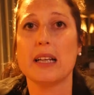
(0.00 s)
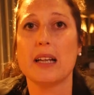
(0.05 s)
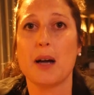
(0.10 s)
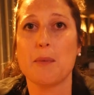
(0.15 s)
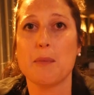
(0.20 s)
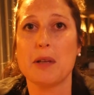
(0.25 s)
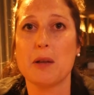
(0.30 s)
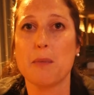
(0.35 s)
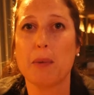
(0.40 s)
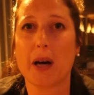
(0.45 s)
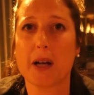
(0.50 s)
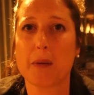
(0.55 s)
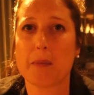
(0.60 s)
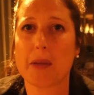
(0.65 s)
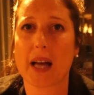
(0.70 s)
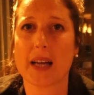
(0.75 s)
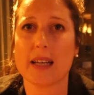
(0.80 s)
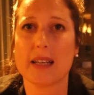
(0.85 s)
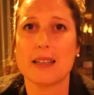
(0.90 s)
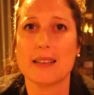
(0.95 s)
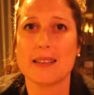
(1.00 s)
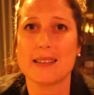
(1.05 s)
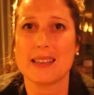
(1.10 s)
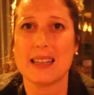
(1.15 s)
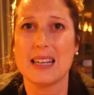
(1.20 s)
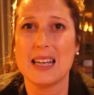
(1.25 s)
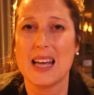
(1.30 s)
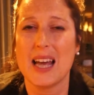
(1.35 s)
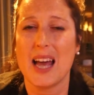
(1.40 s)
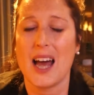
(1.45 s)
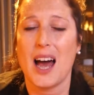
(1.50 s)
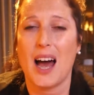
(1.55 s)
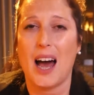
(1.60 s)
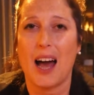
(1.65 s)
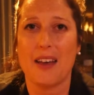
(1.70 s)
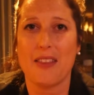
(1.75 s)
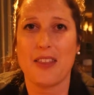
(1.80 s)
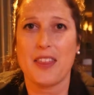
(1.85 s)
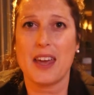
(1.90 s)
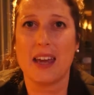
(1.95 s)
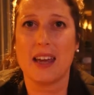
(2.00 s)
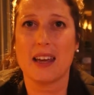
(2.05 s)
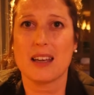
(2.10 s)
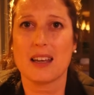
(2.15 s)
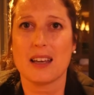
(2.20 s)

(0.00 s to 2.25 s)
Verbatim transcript: I mean, the bottom line is, I think